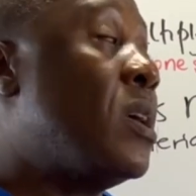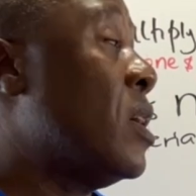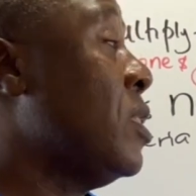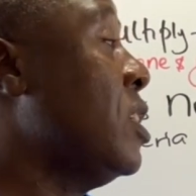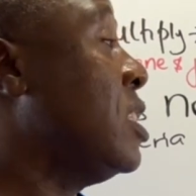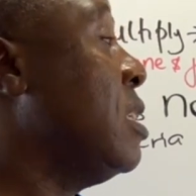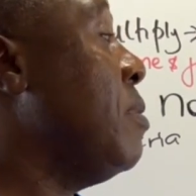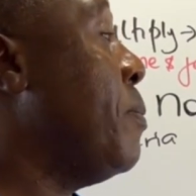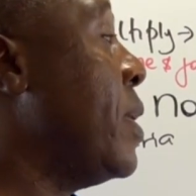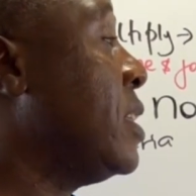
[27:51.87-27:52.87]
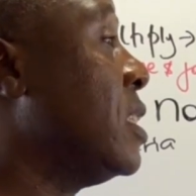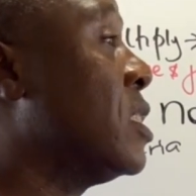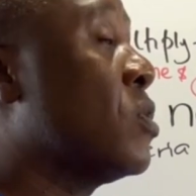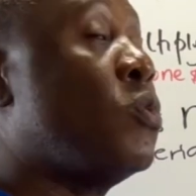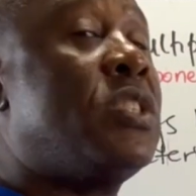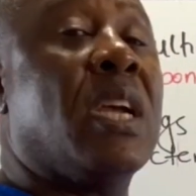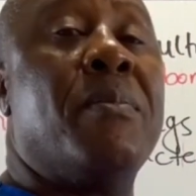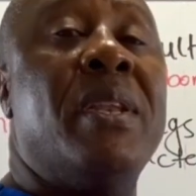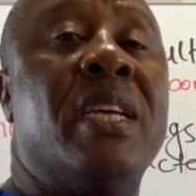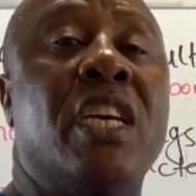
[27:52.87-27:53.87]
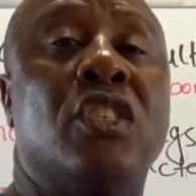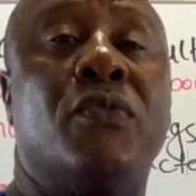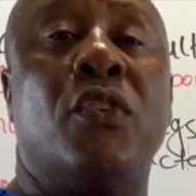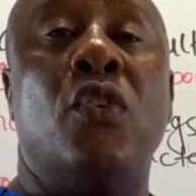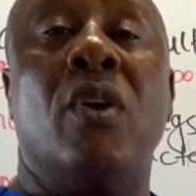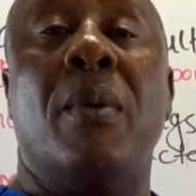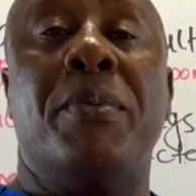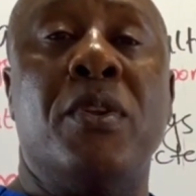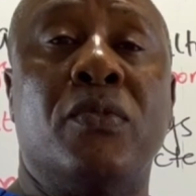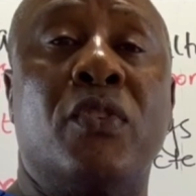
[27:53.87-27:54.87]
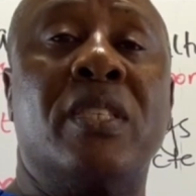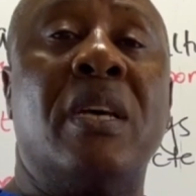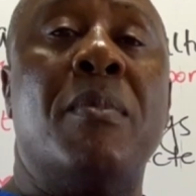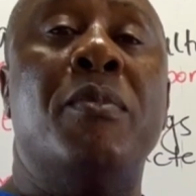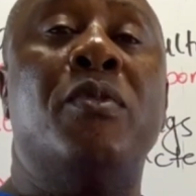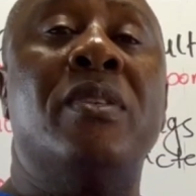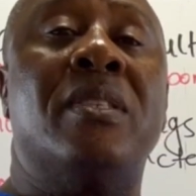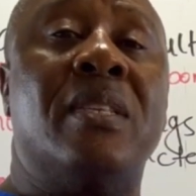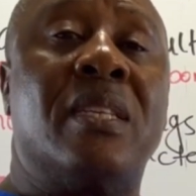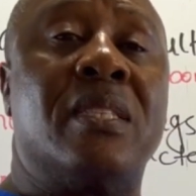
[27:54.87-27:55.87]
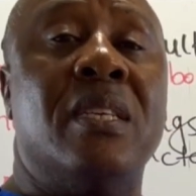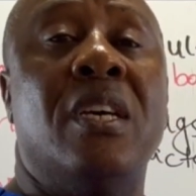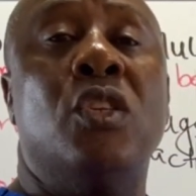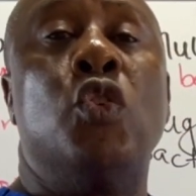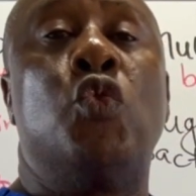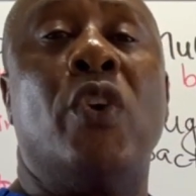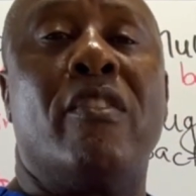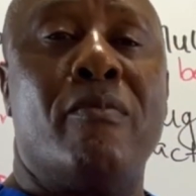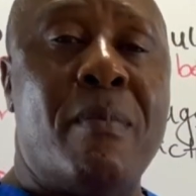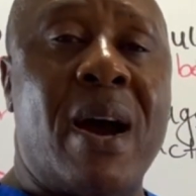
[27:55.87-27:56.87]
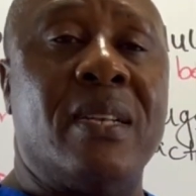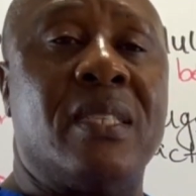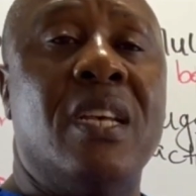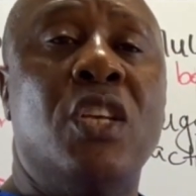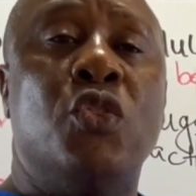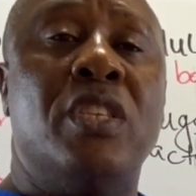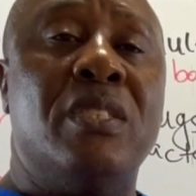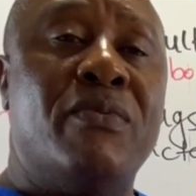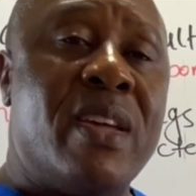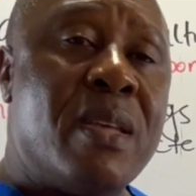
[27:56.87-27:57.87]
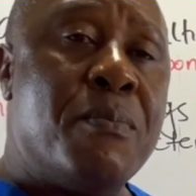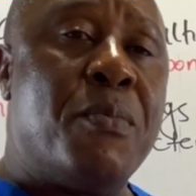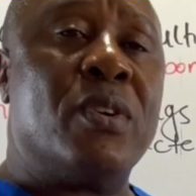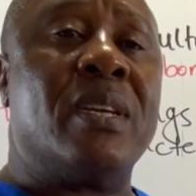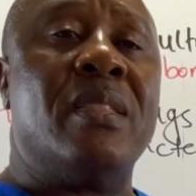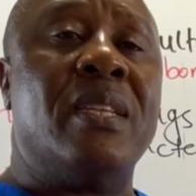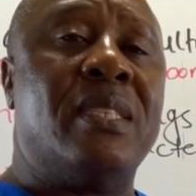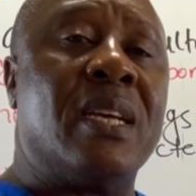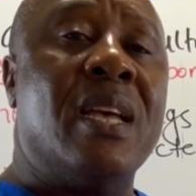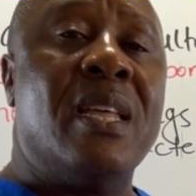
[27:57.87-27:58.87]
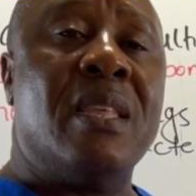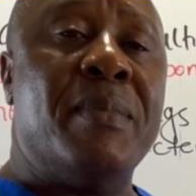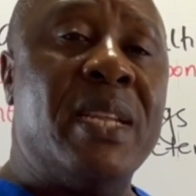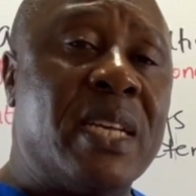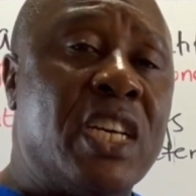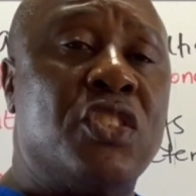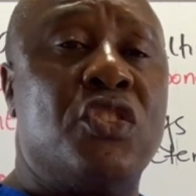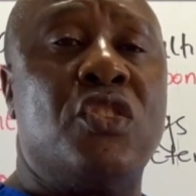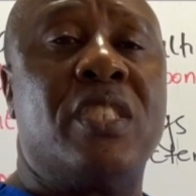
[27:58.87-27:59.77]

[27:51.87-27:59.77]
these TB patients could take medication for longer periods, for example, between 6 to 12 months. So it is very important they take the medications on